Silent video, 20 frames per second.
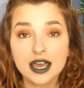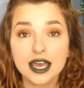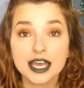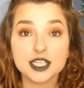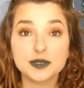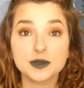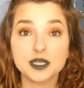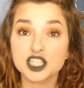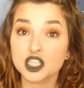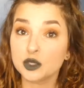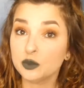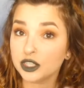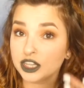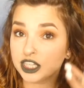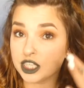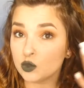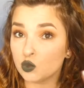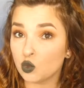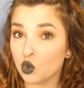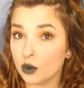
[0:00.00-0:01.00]
especially with
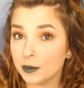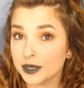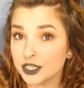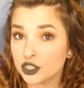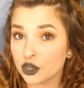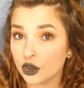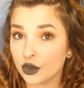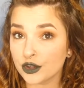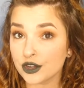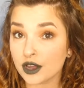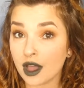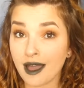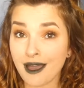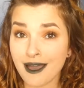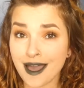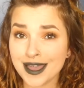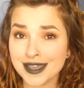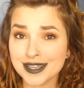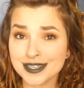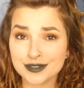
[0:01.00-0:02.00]
the warmer toned
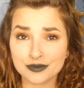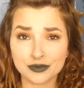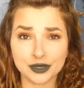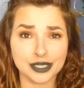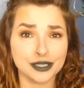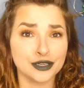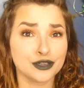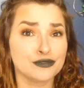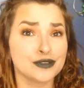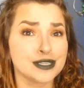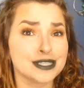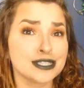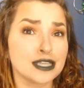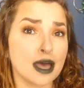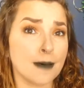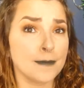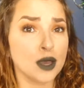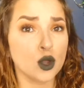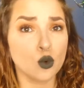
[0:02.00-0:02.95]
eyes. Really good for summer,